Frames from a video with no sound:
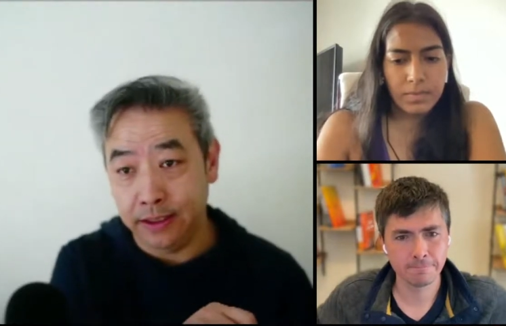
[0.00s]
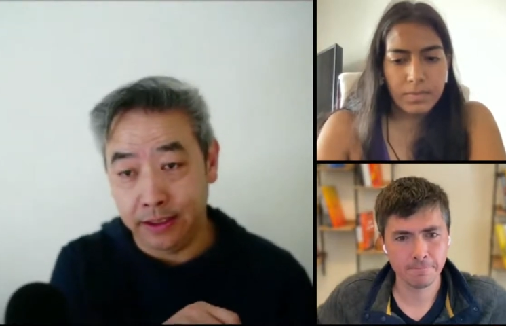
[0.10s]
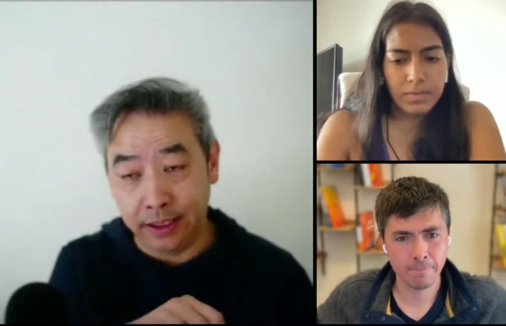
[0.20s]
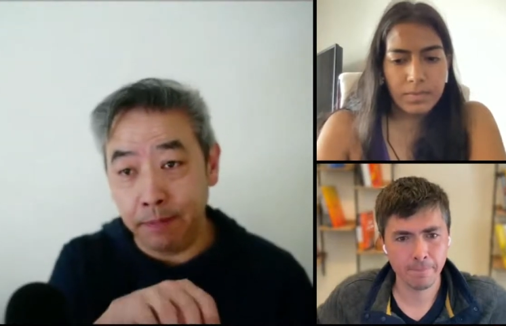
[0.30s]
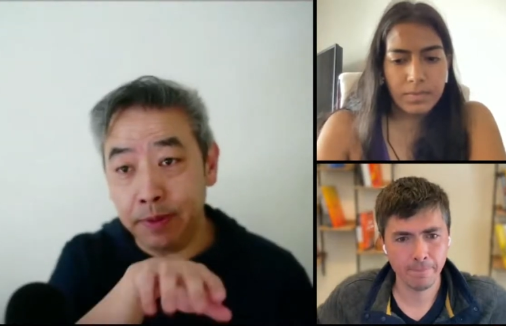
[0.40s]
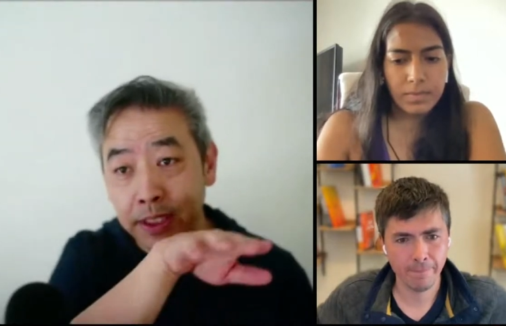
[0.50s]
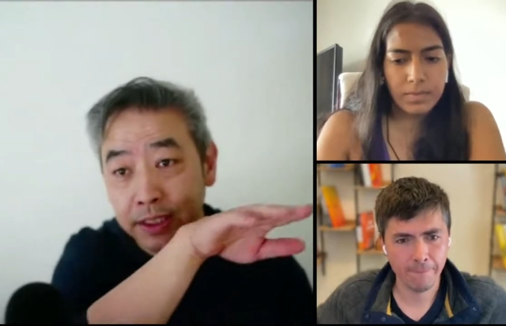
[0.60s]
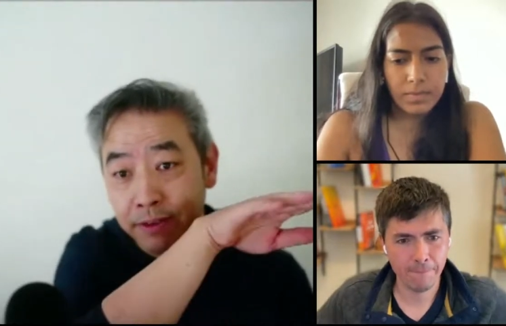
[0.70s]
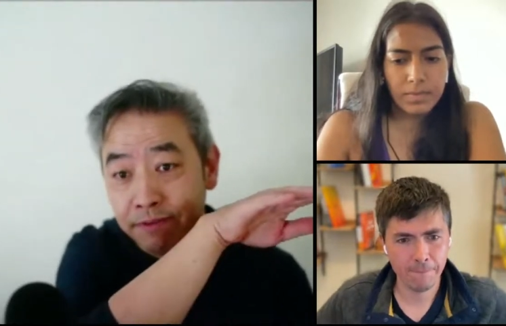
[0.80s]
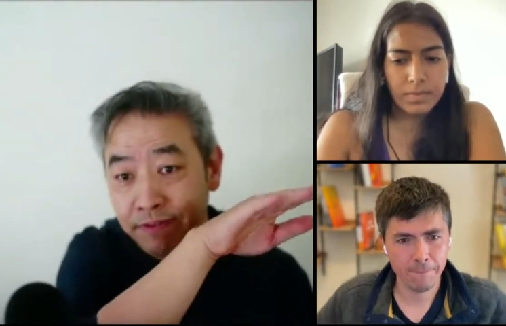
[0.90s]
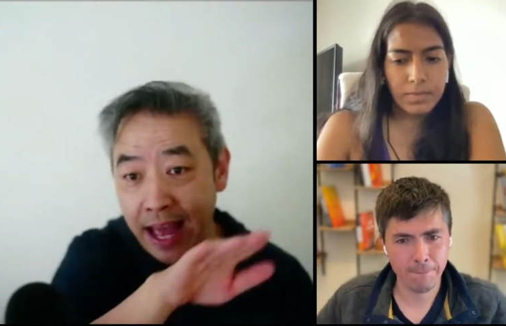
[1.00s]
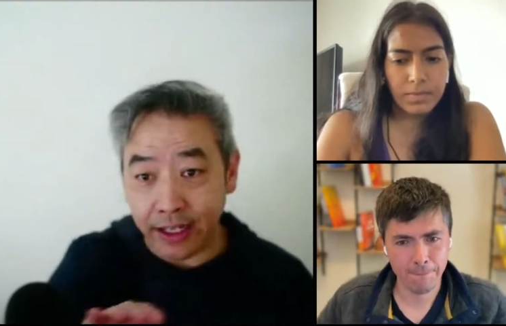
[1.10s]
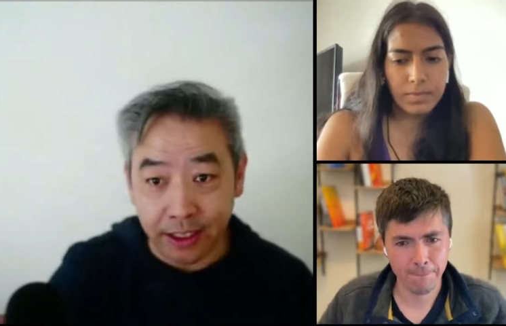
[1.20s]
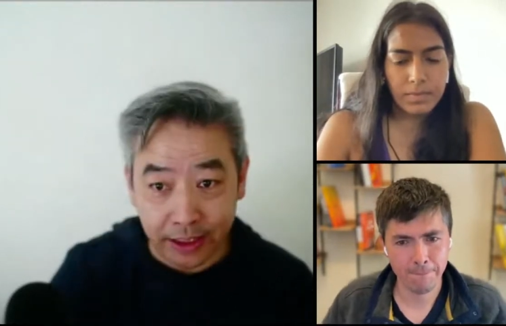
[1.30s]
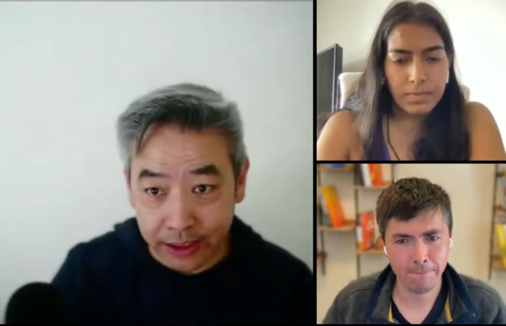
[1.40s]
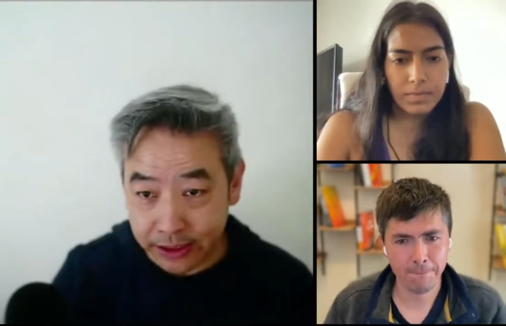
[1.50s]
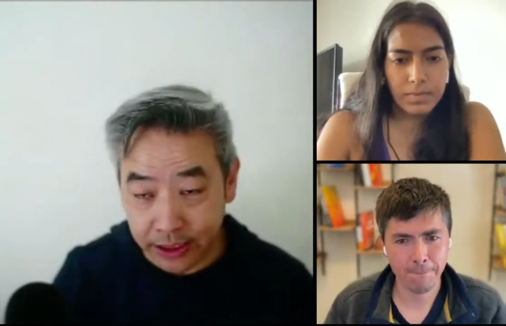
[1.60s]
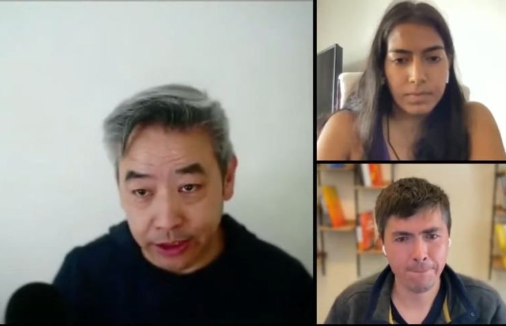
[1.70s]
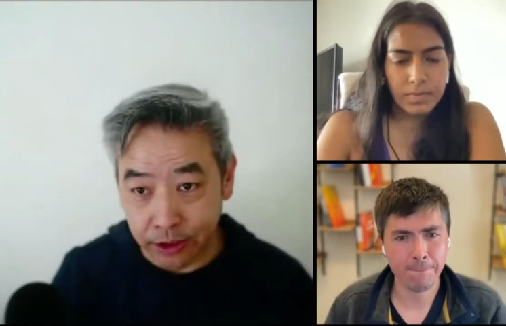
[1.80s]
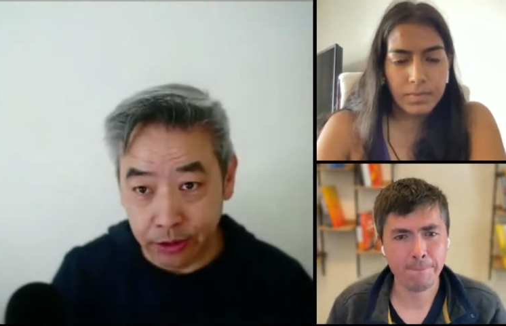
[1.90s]
Speaker 1: some things get flattened and easy to
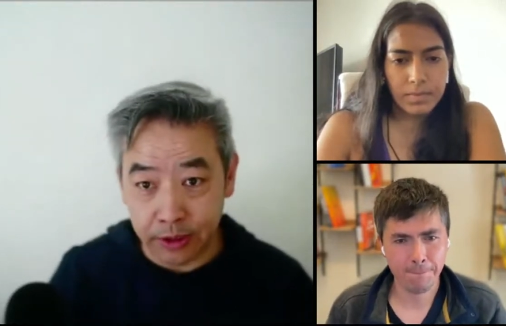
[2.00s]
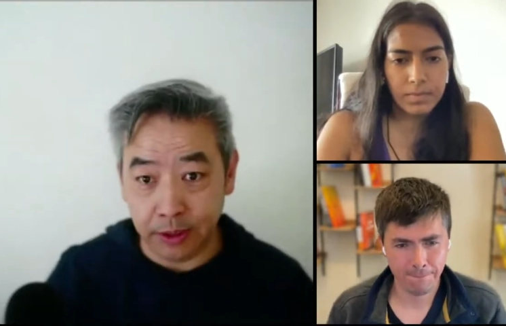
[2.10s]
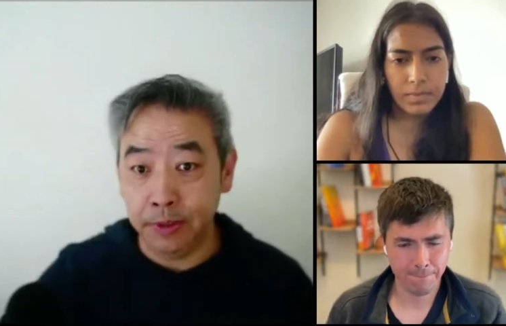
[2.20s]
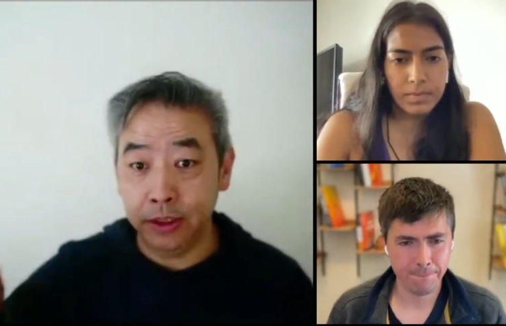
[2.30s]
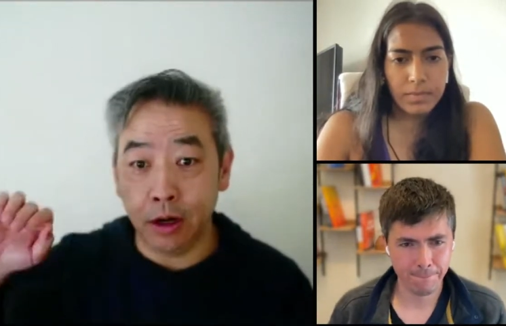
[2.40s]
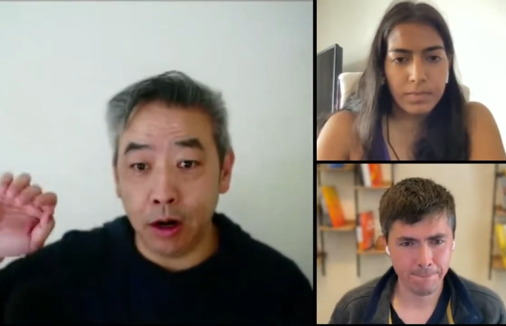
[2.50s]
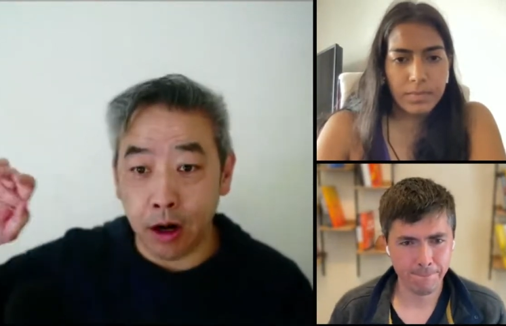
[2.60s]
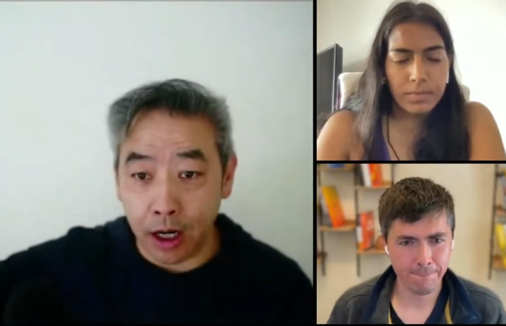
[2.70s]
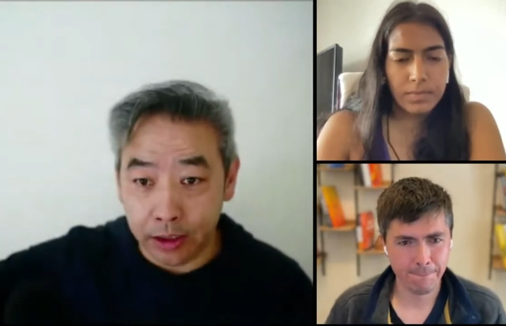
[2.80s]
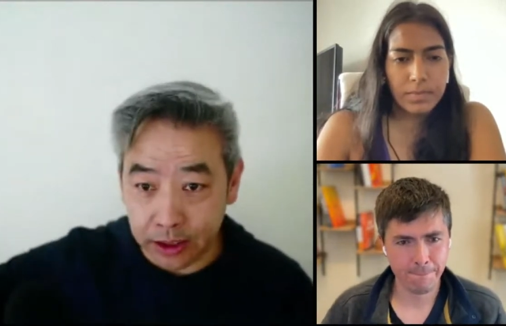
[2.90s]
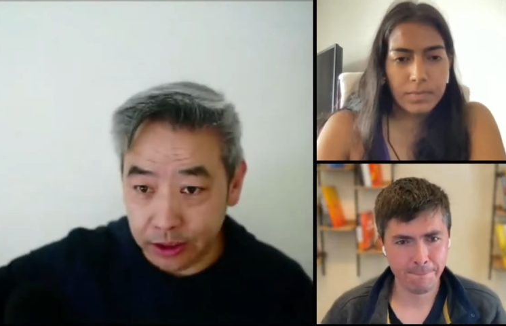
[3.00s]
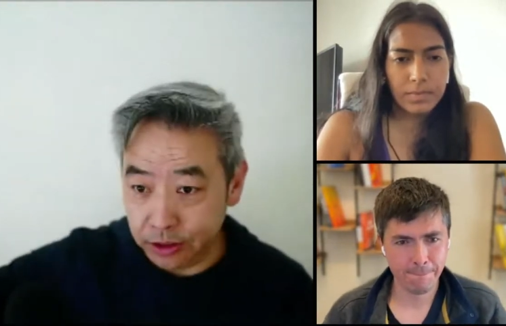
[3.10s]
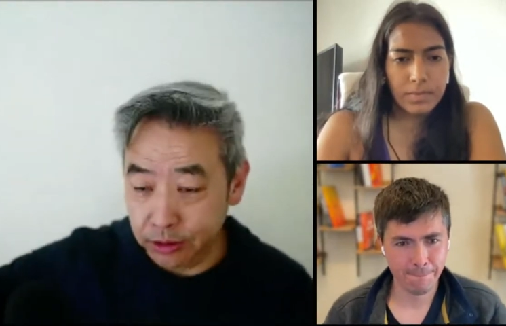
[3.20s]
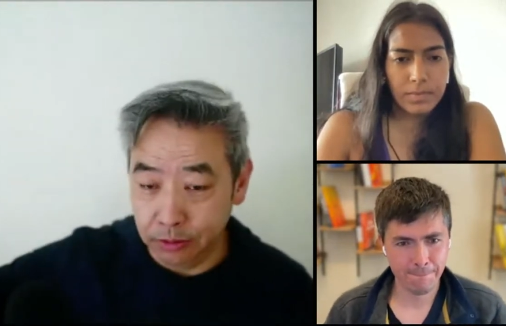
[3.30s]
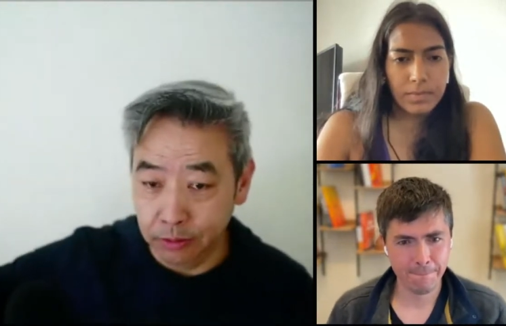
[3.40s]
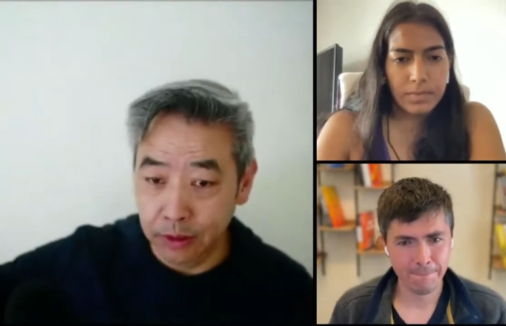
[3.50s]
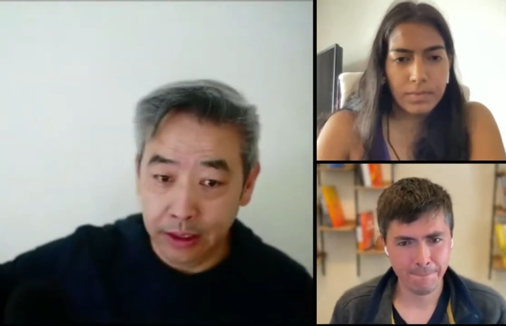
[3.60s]
do, some things are hard to do,